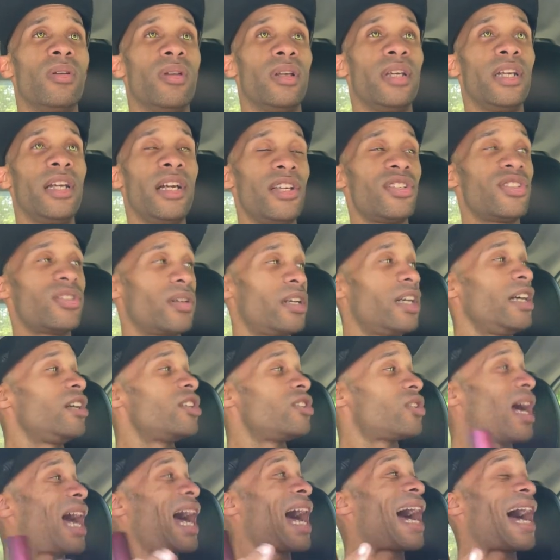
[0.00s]
here's
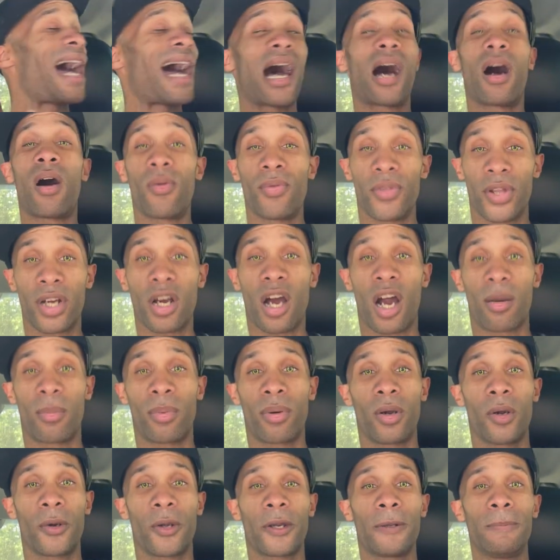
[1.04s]
how the car
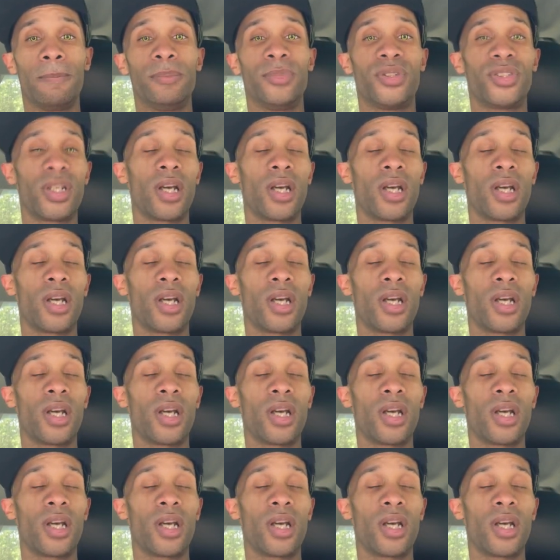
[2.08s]
works.